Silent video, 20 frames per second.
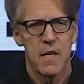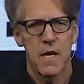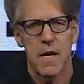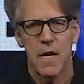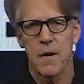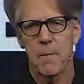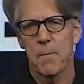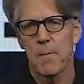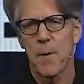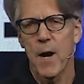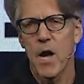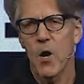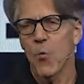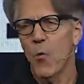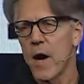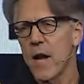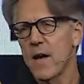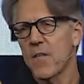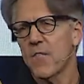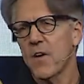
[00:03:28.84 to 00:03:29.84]
Um, by
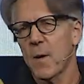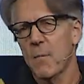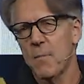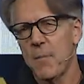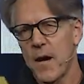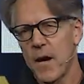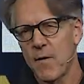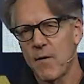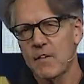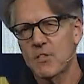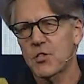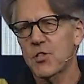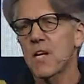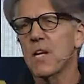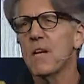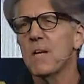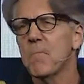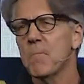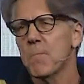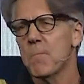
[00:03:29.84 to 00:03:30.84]
way of
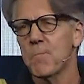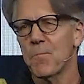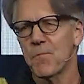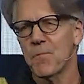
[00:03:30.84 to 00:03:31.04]
comparison,